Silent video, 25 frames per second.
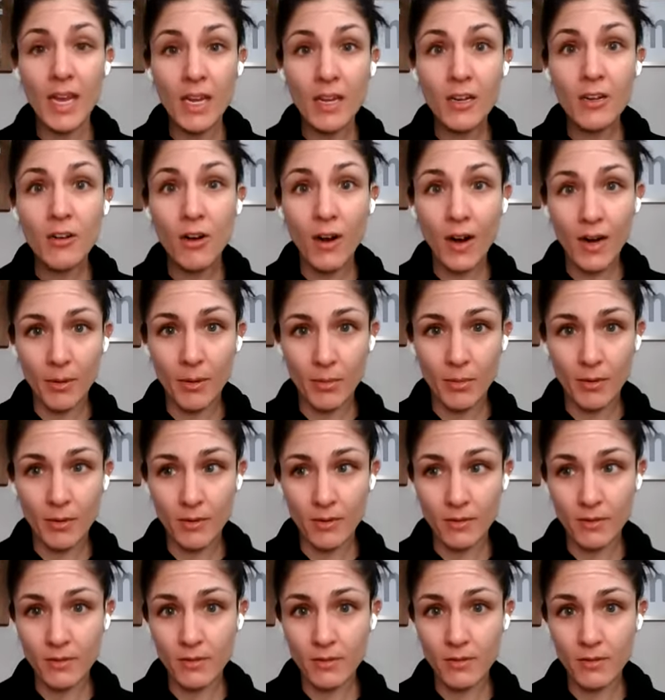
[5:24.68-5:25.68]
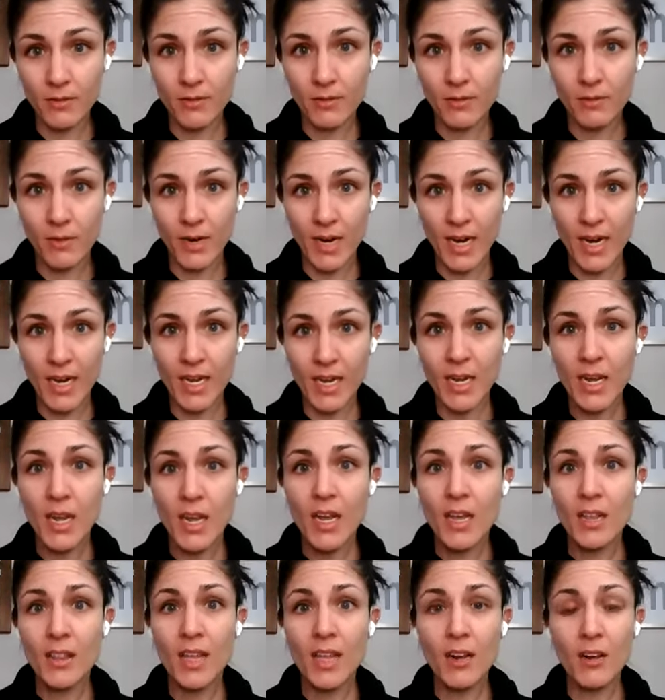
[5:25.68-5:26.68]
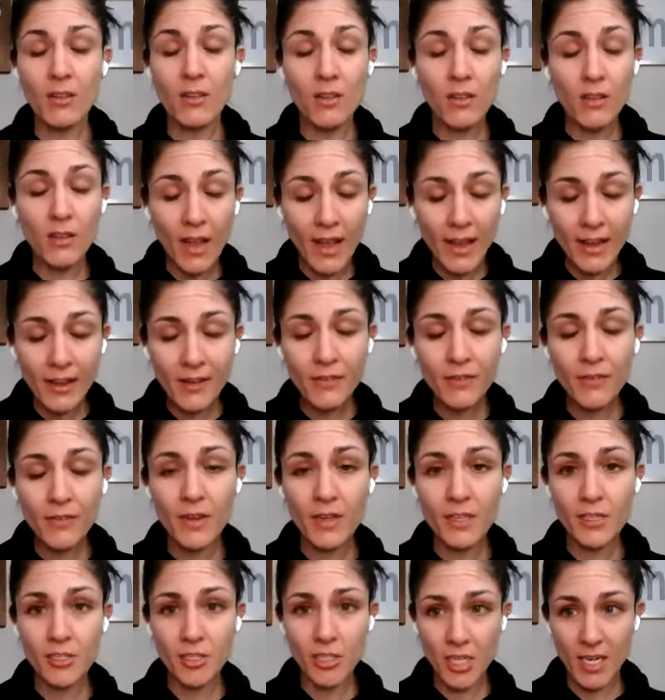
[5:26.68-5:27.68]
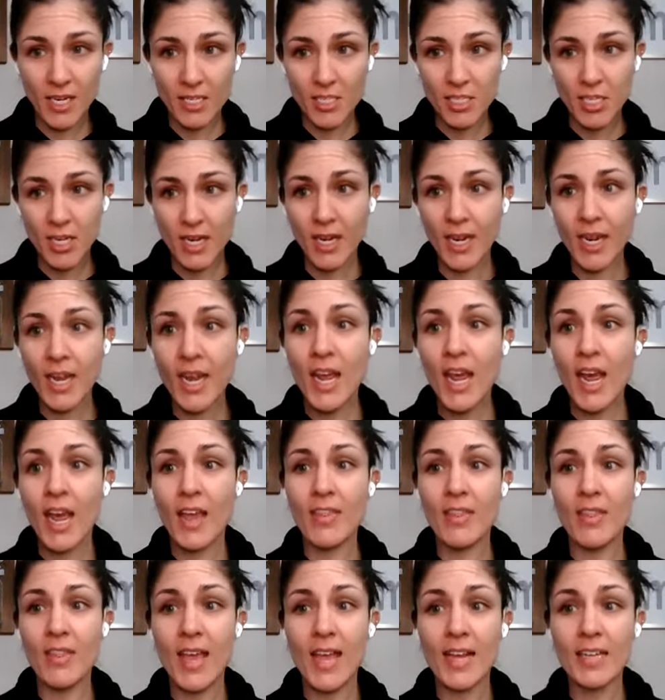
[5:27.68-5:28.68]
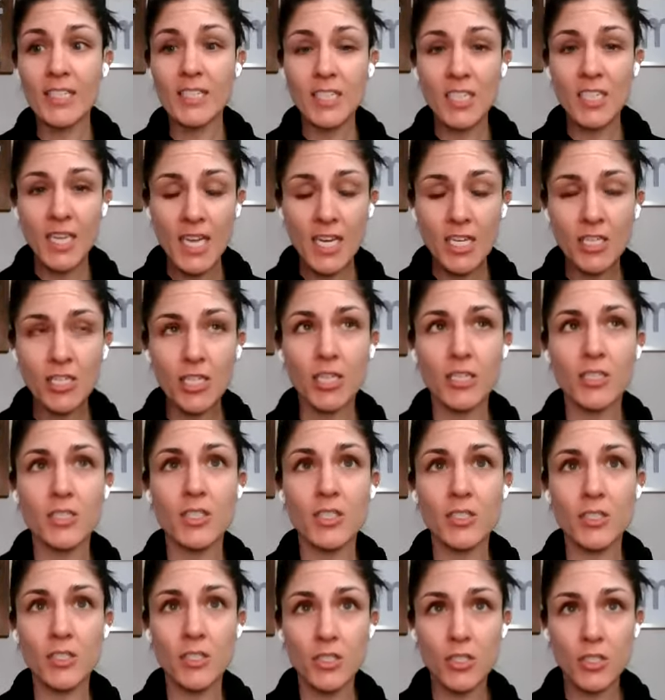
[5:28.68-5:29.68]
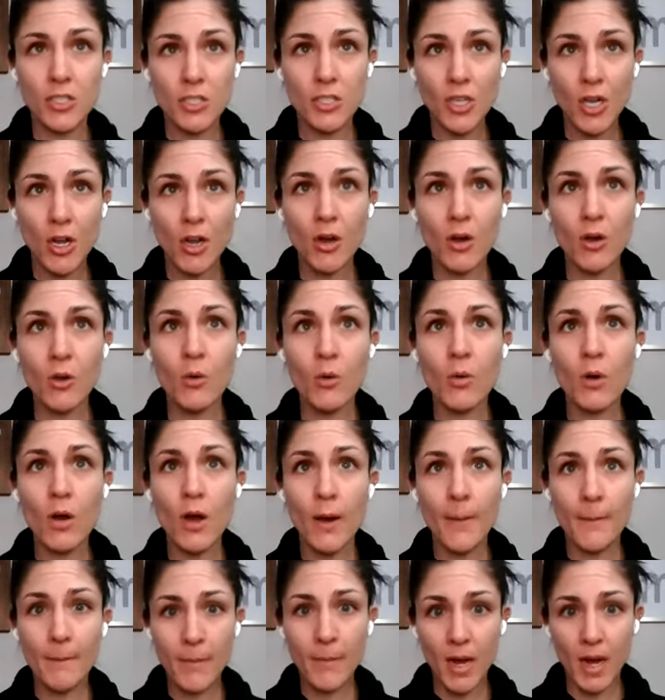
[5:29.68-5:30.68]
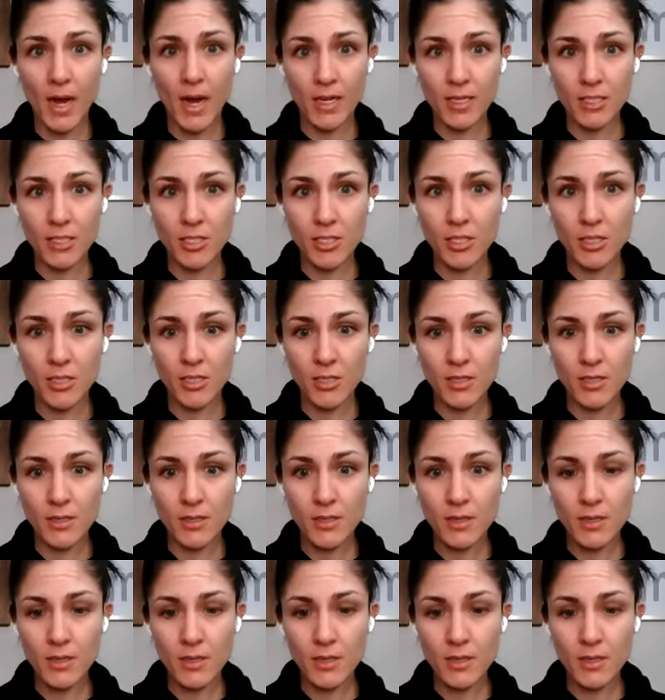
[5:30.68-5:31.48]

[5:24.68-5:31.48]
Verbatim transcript: incredible, right? They're life changing and they teach us so much.